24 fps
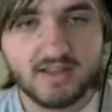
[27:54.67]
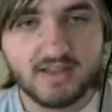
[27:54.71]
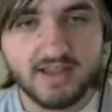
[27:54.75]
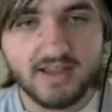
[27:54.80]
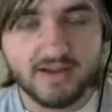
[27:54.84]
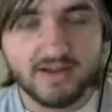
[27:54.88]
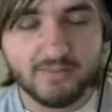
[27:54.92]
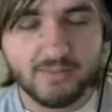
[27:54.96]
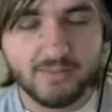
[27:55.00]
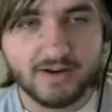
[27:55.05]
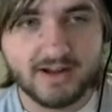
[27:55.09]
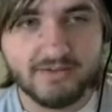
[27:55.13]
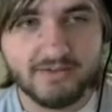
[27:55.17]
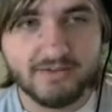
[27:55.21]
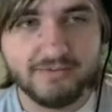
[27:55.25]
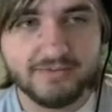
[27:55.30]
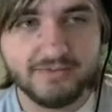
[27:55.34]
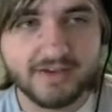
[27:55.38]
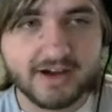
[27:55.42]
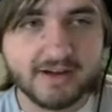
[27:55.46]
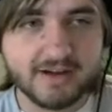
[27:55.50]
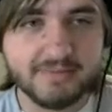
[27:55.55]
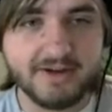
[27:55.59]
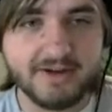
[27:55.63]
And what I've
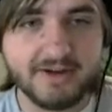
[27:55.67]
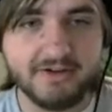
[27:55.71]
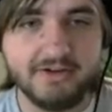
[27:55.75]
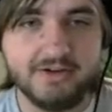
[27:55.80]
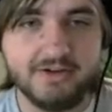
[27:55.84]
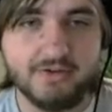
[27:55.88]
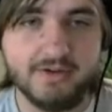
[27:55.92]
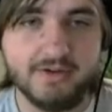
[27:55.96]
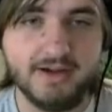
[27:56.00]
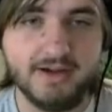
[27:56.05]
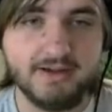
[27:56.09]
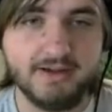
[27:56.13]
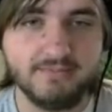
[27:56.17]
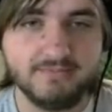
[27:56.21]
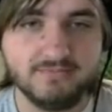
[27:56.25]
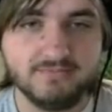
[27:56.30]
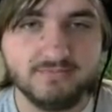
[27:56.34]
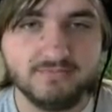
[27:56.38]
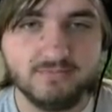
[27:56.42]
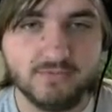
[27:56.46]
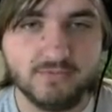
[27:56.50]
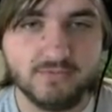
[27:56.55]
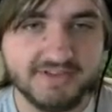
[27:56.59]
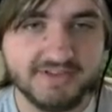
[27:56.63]
thought about doing,
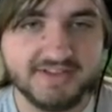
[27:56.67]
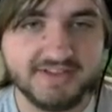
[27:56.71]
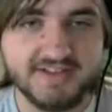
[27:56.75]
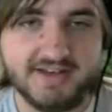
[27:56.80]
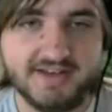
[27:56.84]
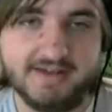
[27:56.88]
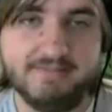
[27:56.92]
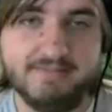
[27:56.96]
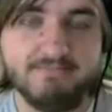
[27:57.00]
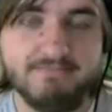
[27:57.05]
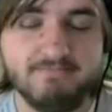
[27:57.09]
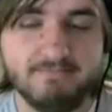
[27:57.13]
we'll see,